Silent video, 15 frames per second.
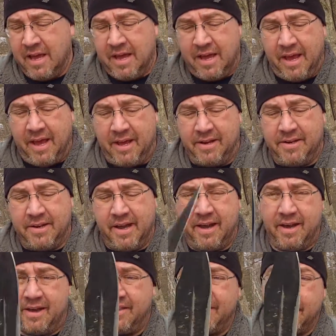And
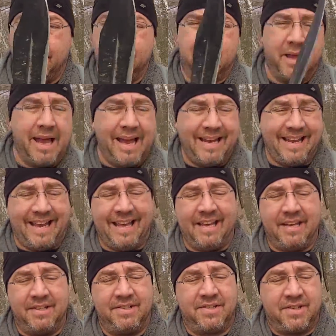the blade
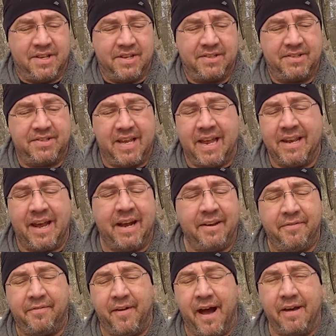is
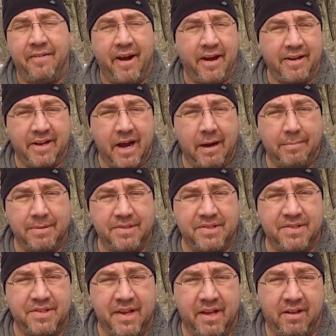1095 hard carbon
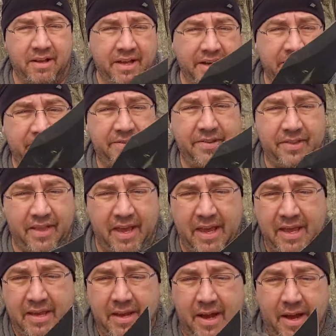steel. It is
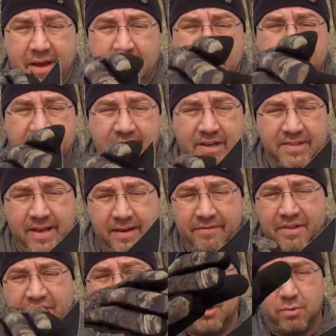it does have the
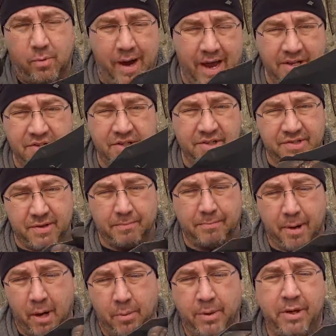swedge. It is a
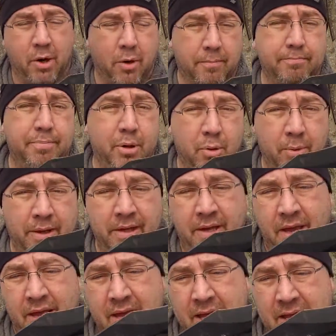Bowie or Bowie
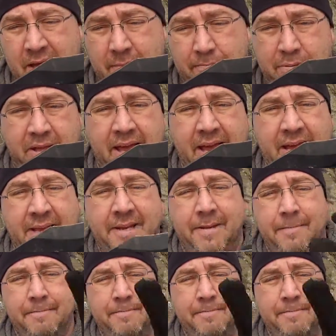blade.